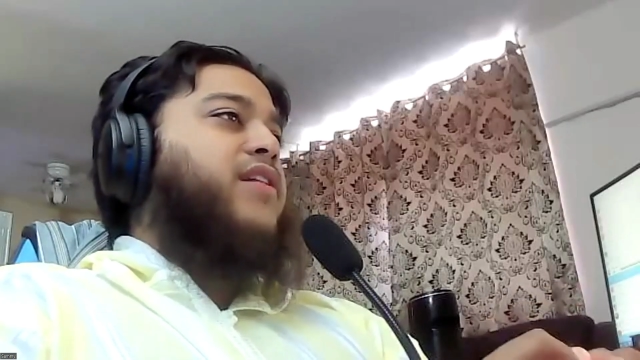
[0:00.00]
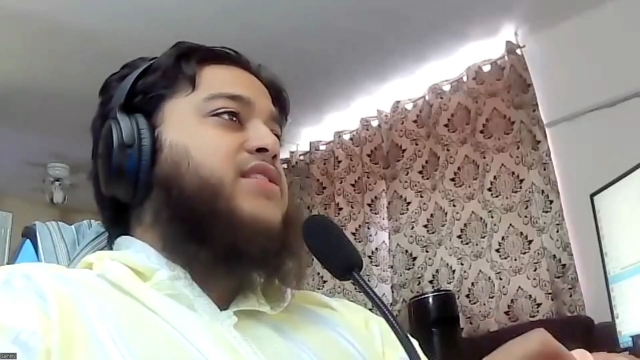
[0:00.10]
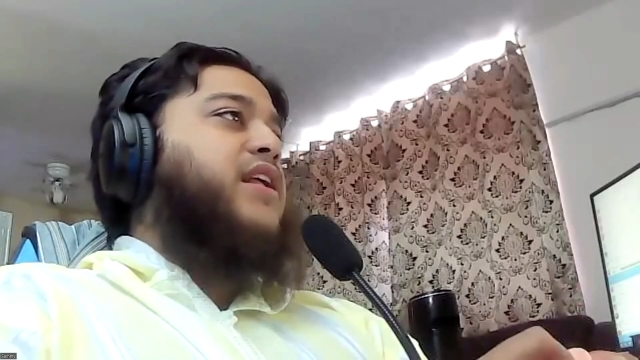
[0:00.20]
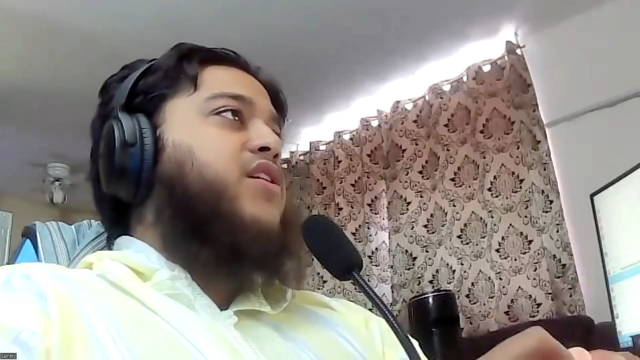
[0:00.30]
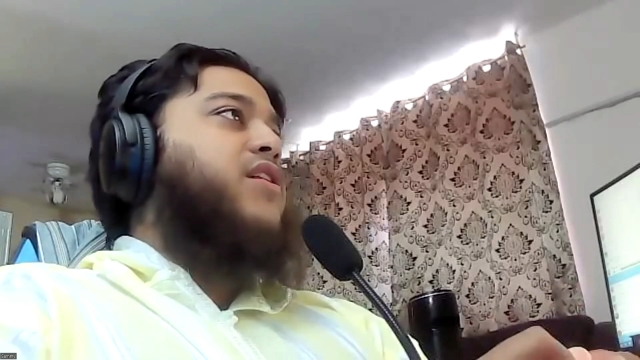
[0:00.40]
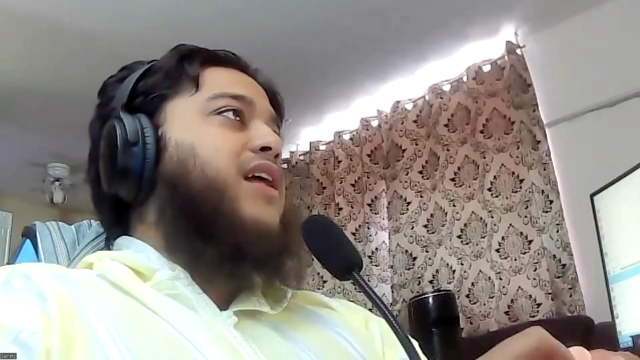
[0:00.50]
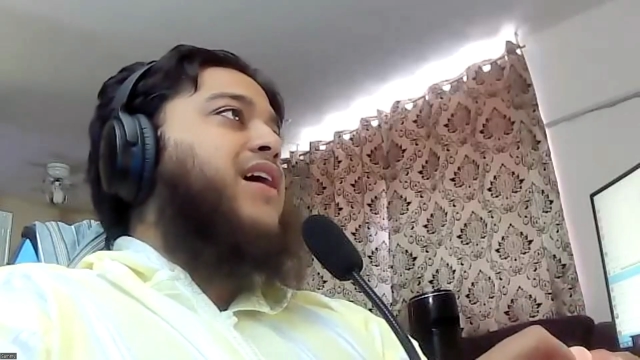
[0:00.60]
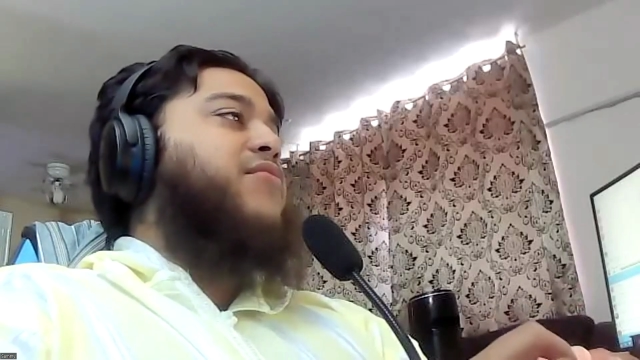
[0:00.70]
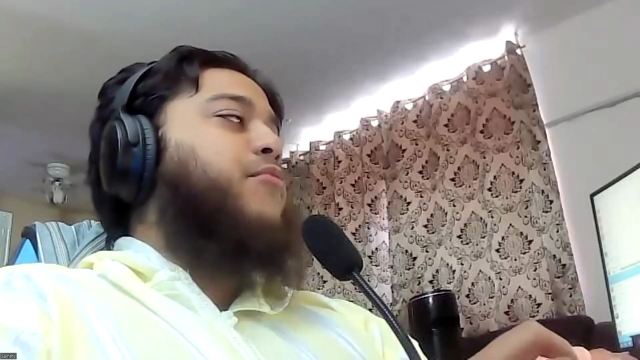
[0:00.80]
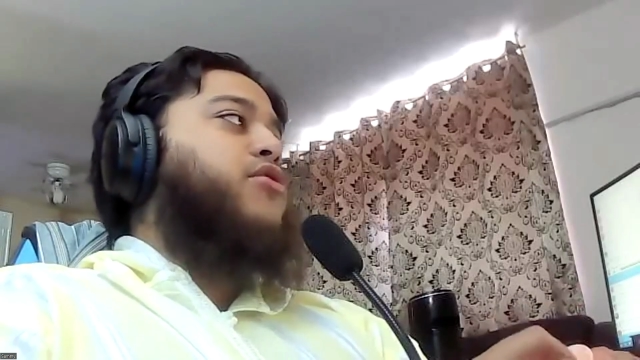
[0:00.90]
Let's get on a
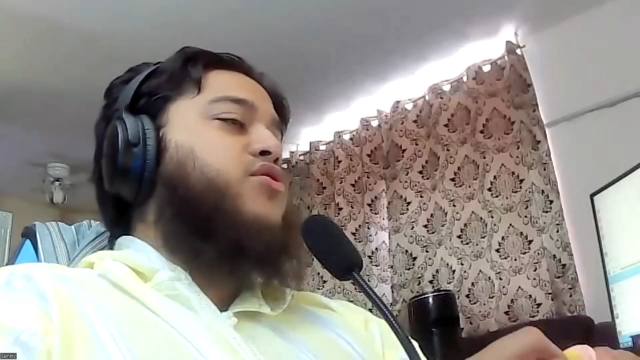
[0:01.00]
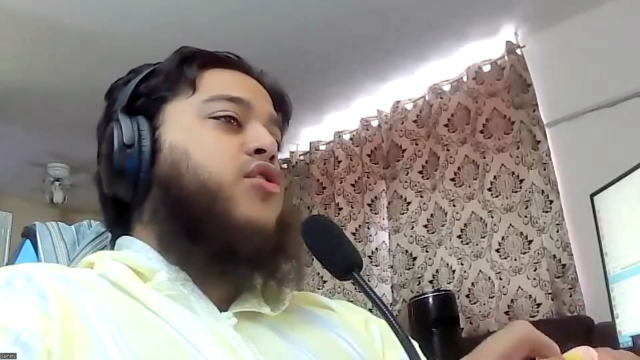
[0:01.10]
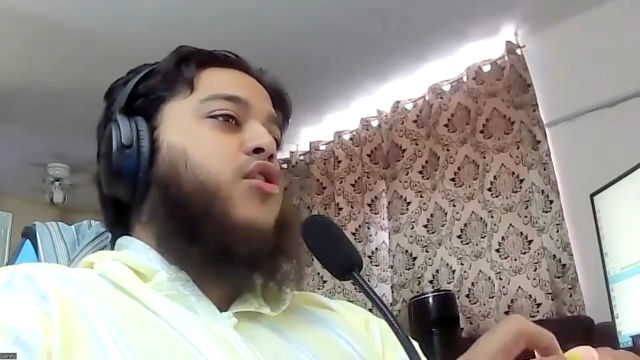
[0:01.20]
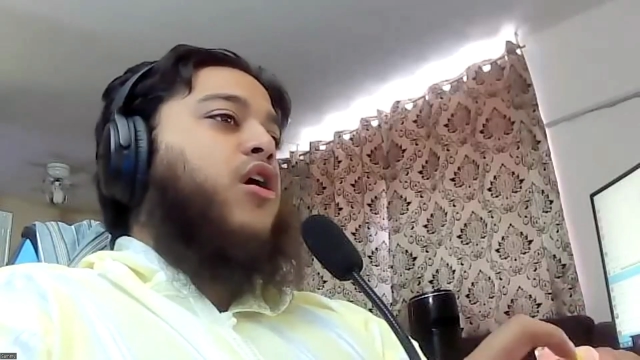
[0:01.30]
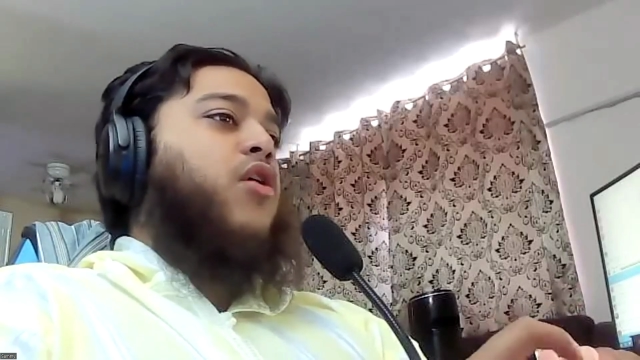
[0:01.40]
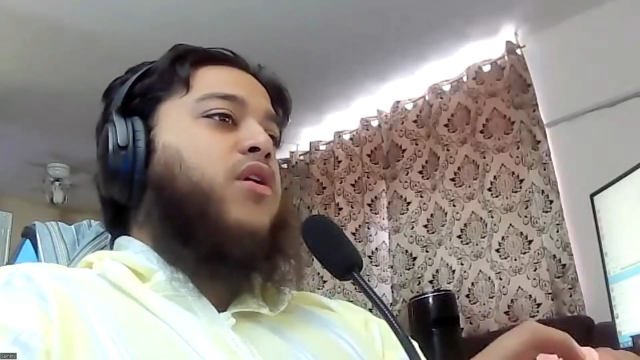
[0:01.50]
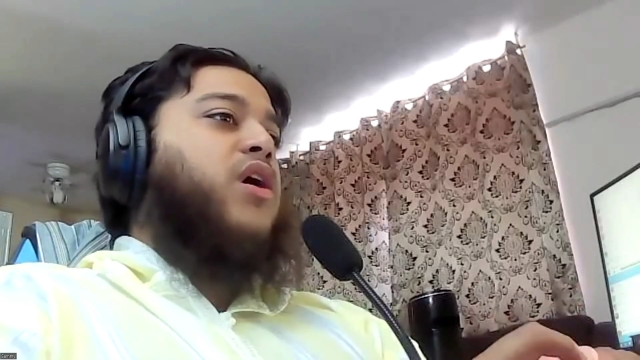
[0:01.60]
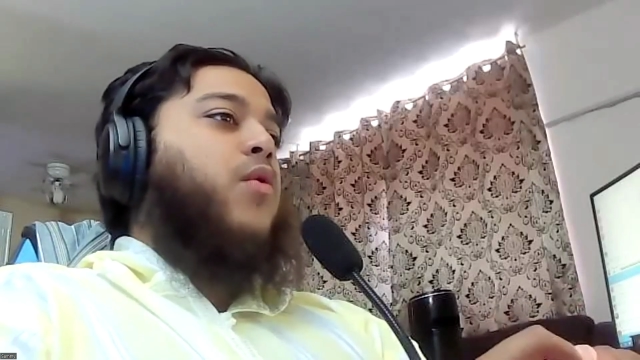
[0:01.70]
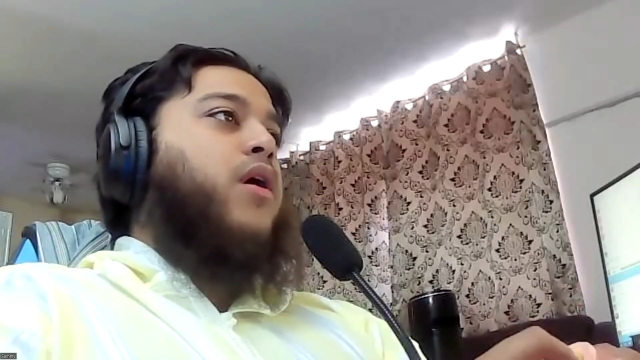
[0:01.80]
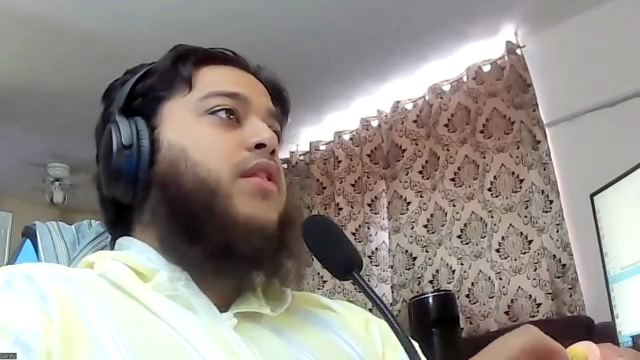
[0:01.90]
live personal call one
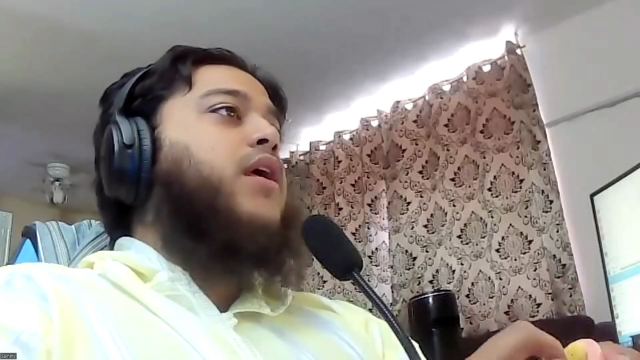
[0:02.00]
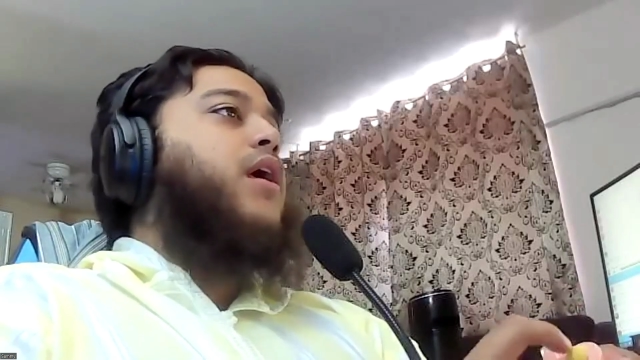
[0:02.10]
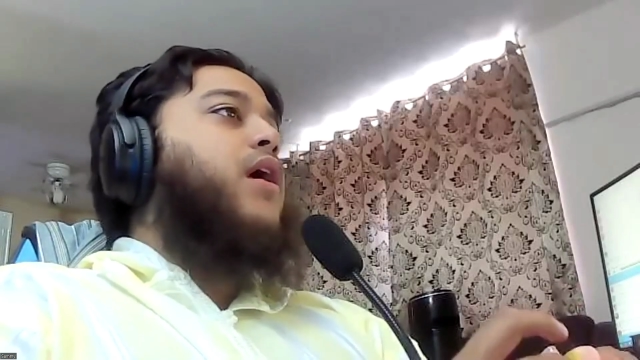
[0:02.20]
on one.